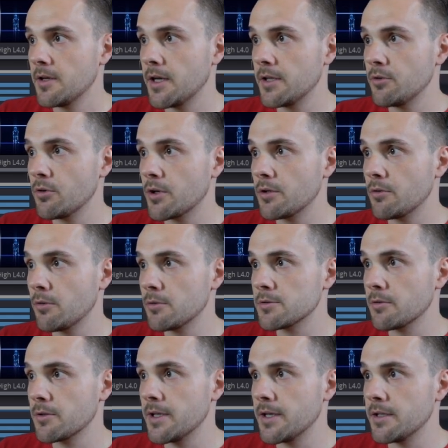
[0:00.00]
And you can
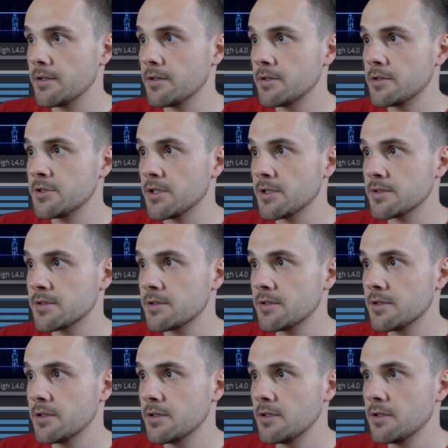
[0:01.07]
also then
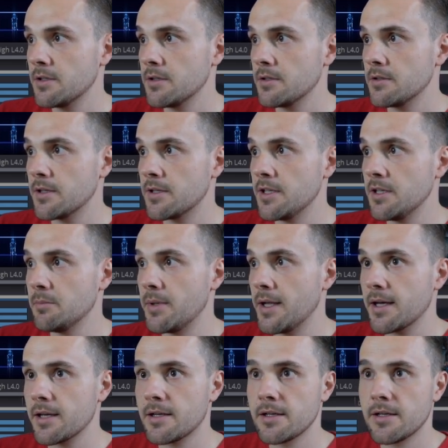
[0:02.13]
adjust the clean
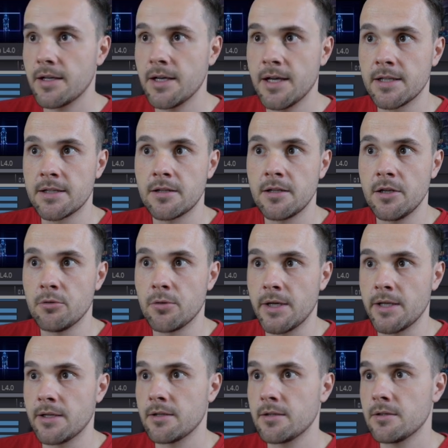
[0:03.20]
black and clean
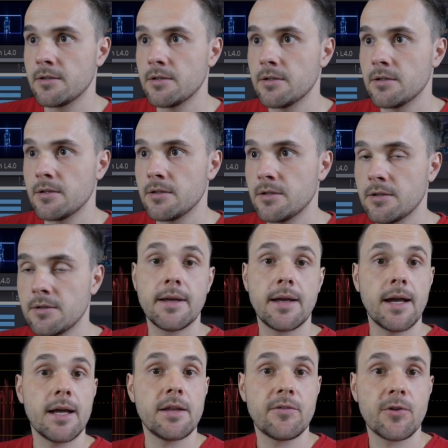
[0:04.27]
white.
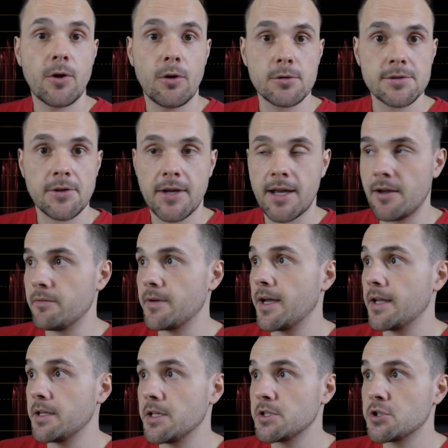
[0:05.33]
And if you also have
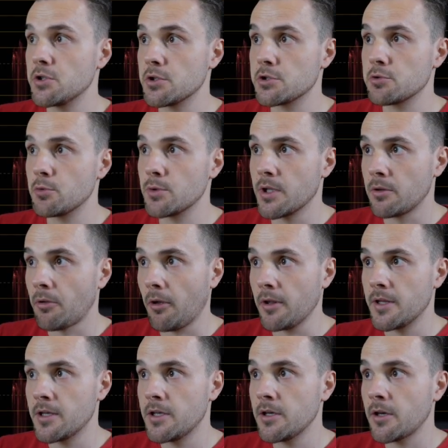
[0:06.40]
any issues with the
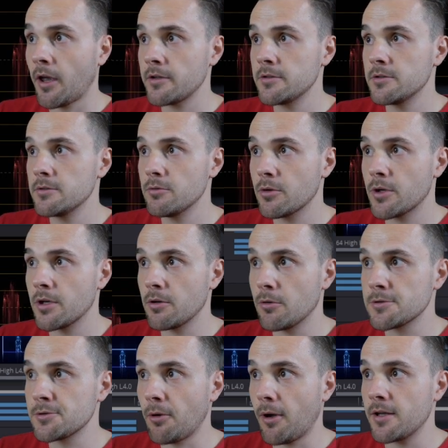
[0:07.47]
3D keyer, you can
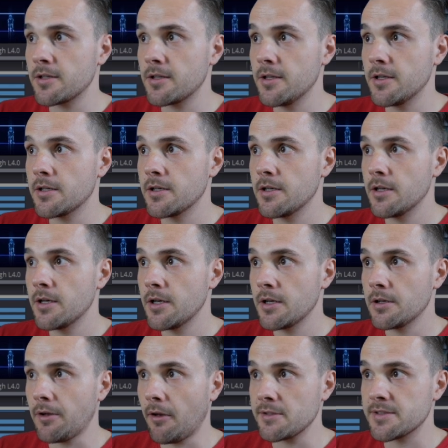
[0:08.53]
also right click,
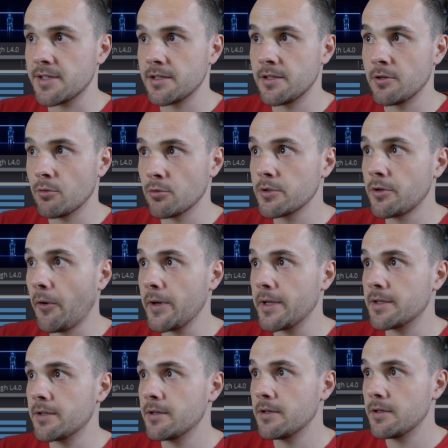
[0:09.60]
reset the node
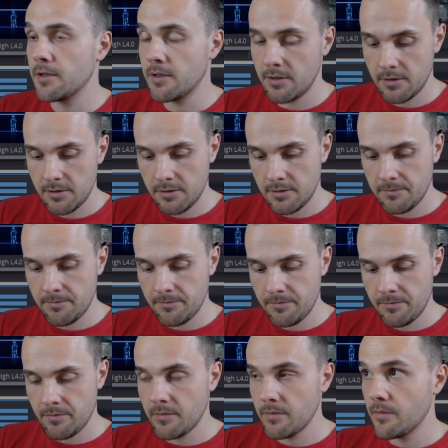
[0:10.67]
grid,
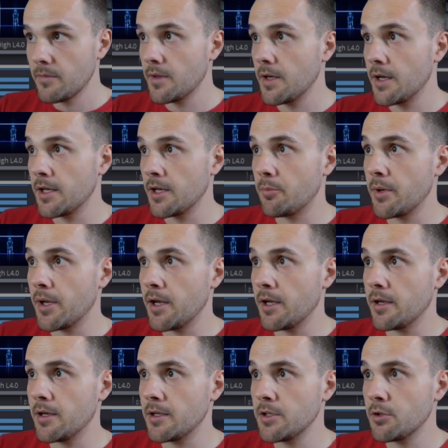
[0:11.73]
and
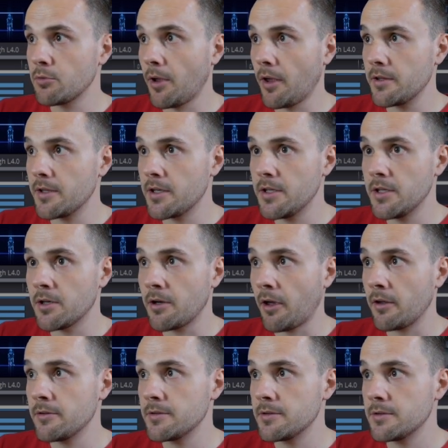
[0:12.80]
apply a new 3D
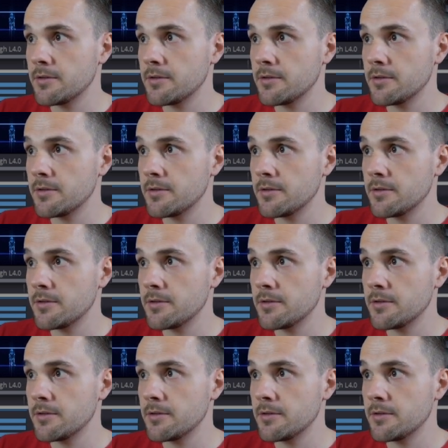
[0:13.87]
keyer